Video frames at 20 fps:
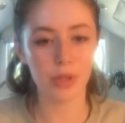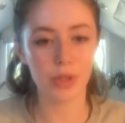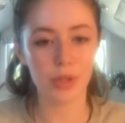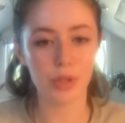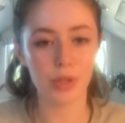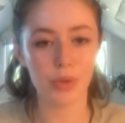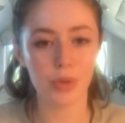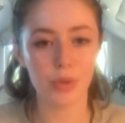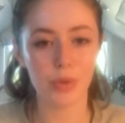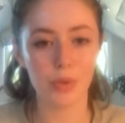
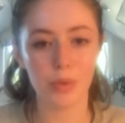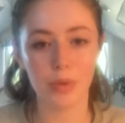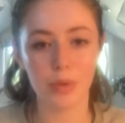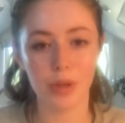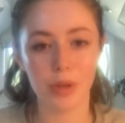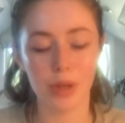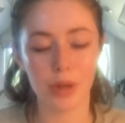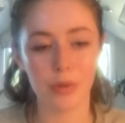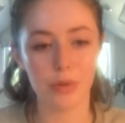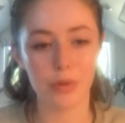to,
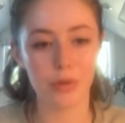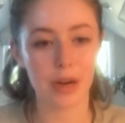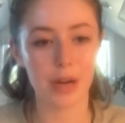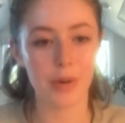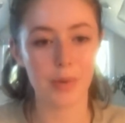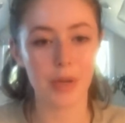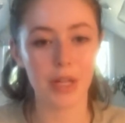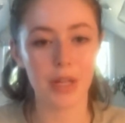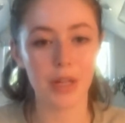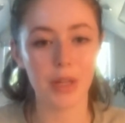you know, try to
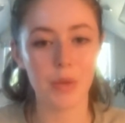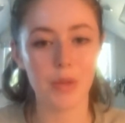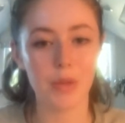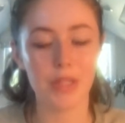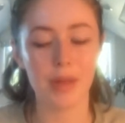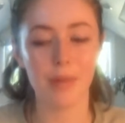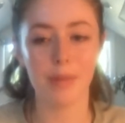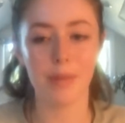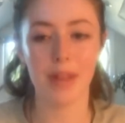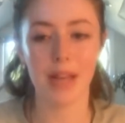include
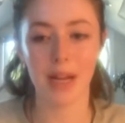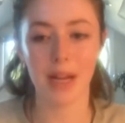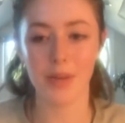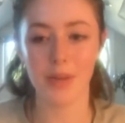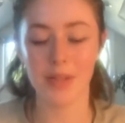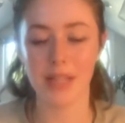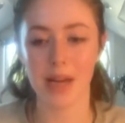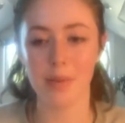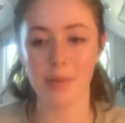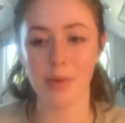something else
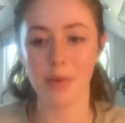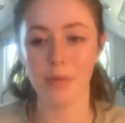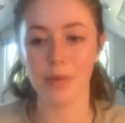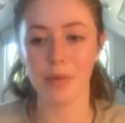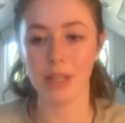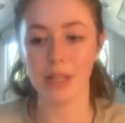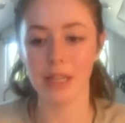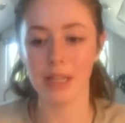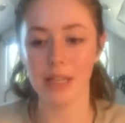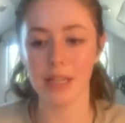that will
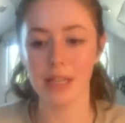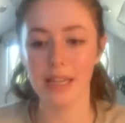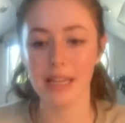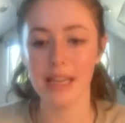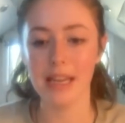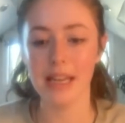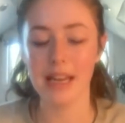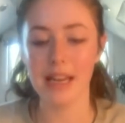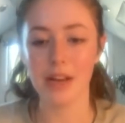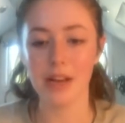really
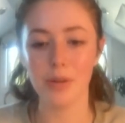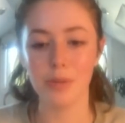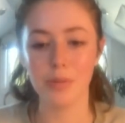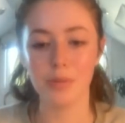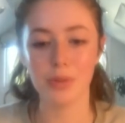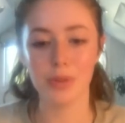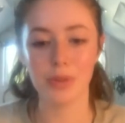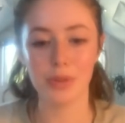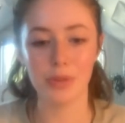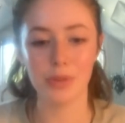help
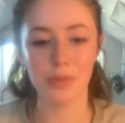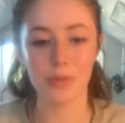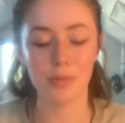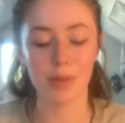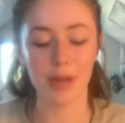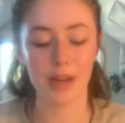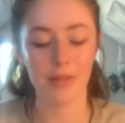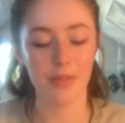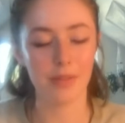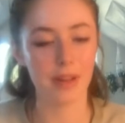to
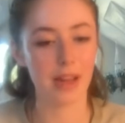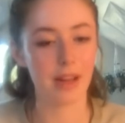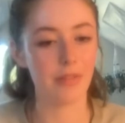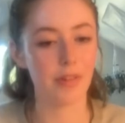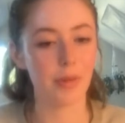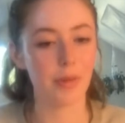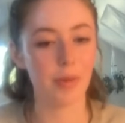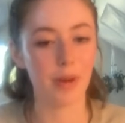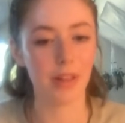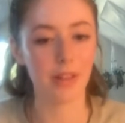benefit
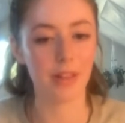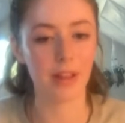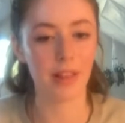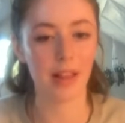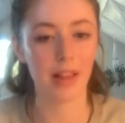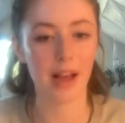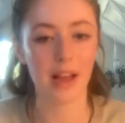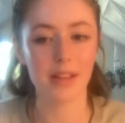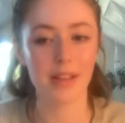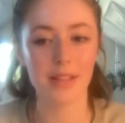everyone in the
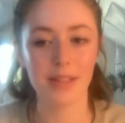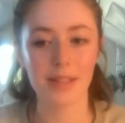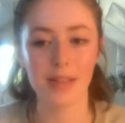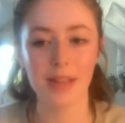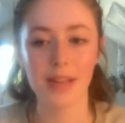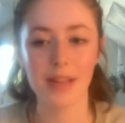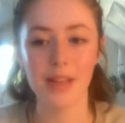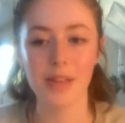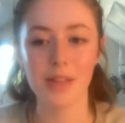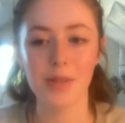class.
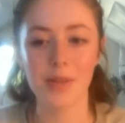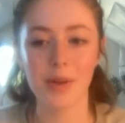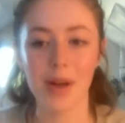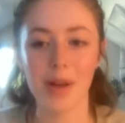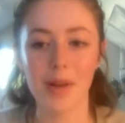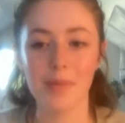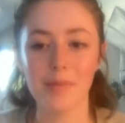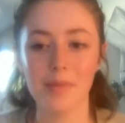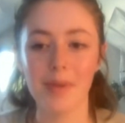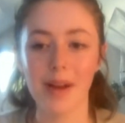So
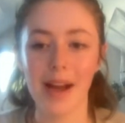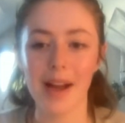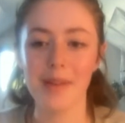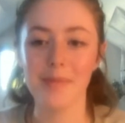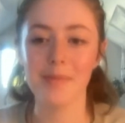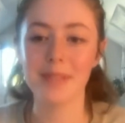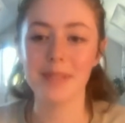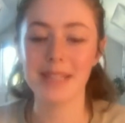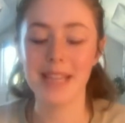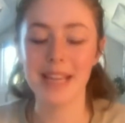
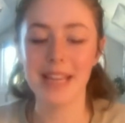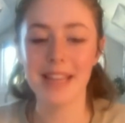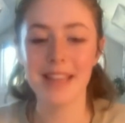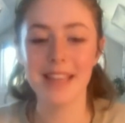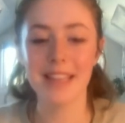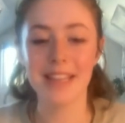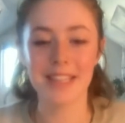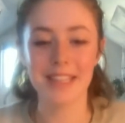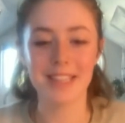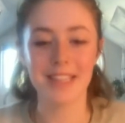I'm seeing
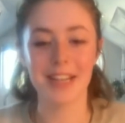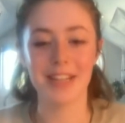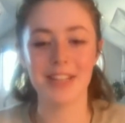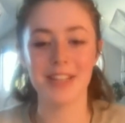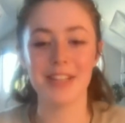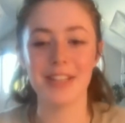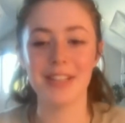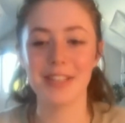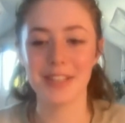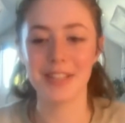the
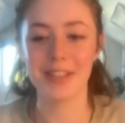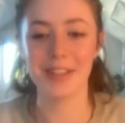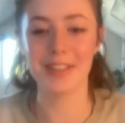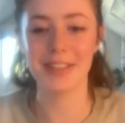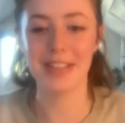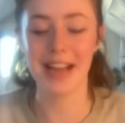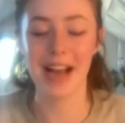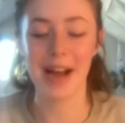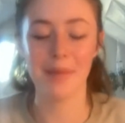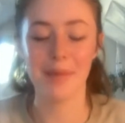discussion start
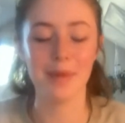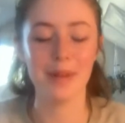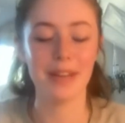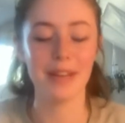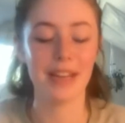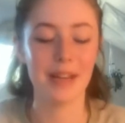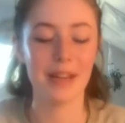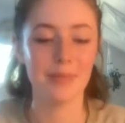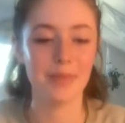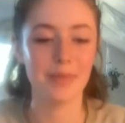to happen,
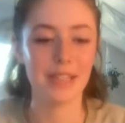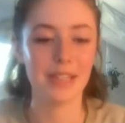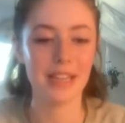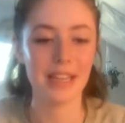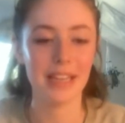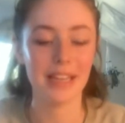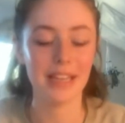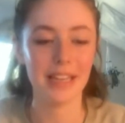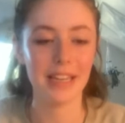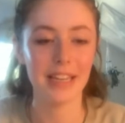and I'm
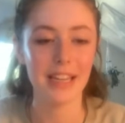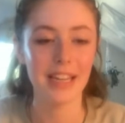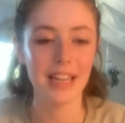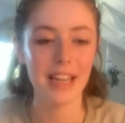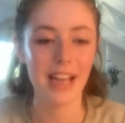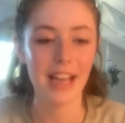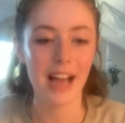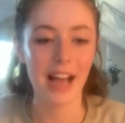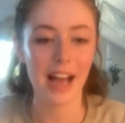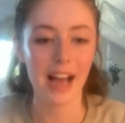seeing
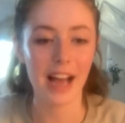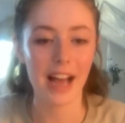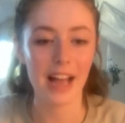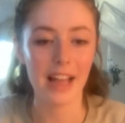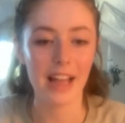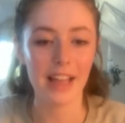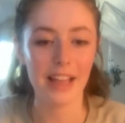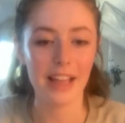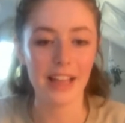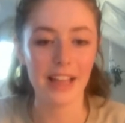
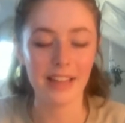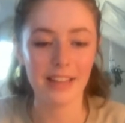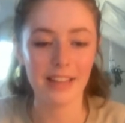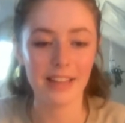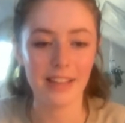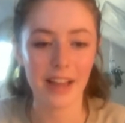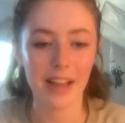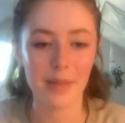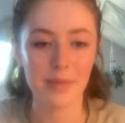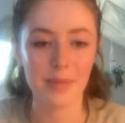
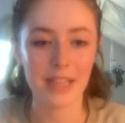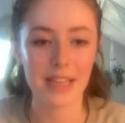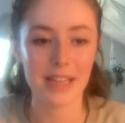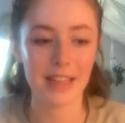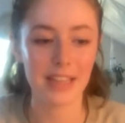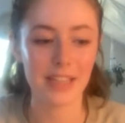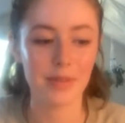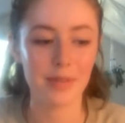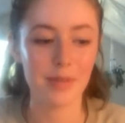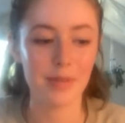
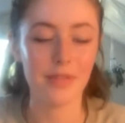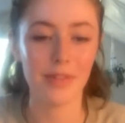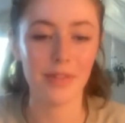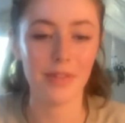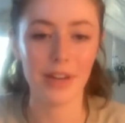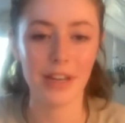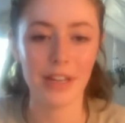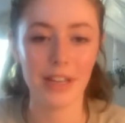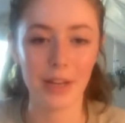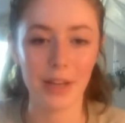that to be a
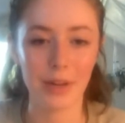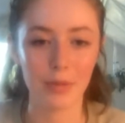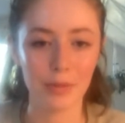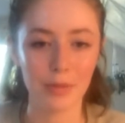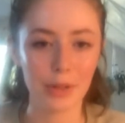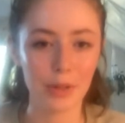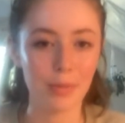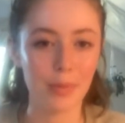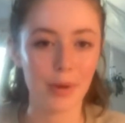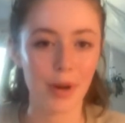very like
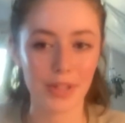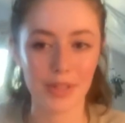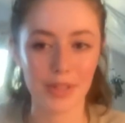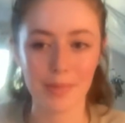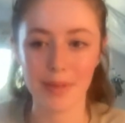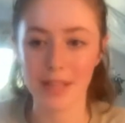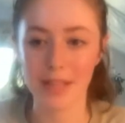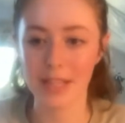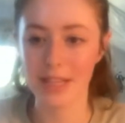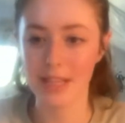real
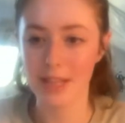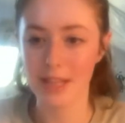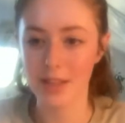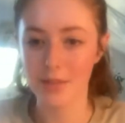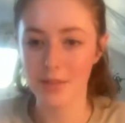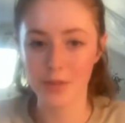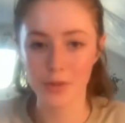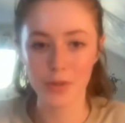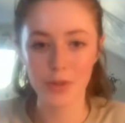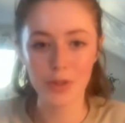possibility in the
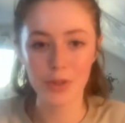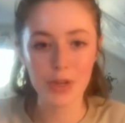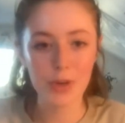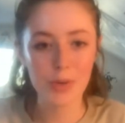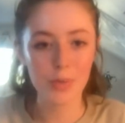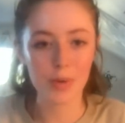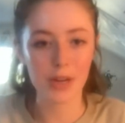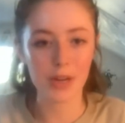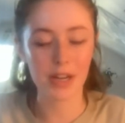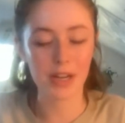future,
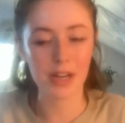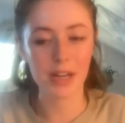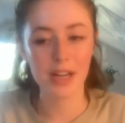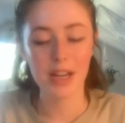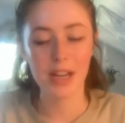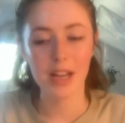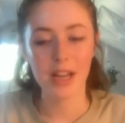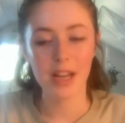where